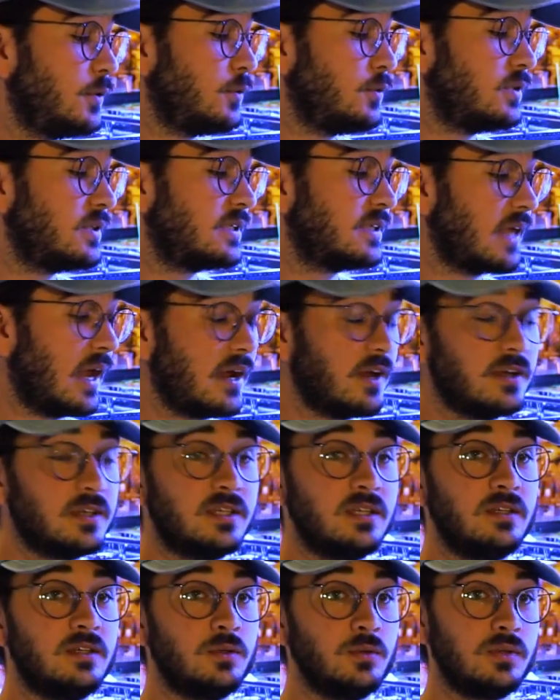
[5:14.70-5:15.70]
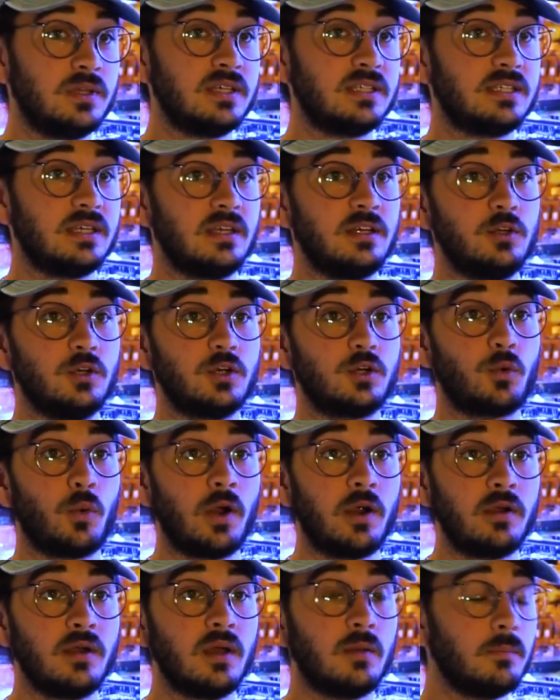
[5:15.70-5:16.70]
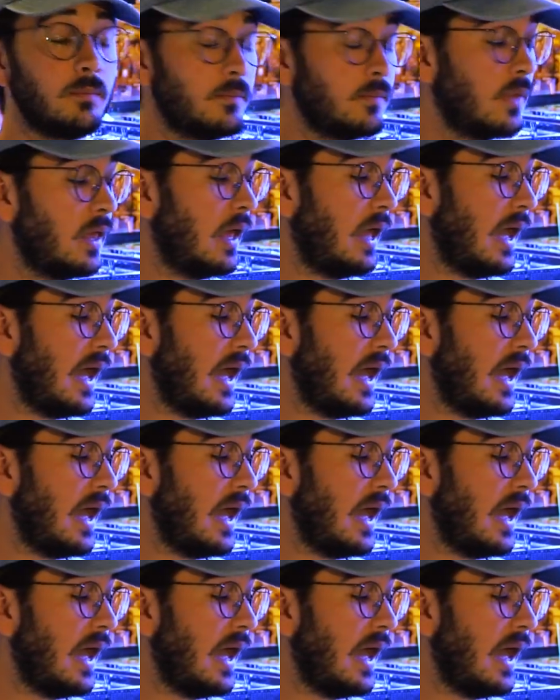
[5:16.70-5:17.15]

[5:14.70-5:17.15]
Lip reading: you desire to do this in your aquarium,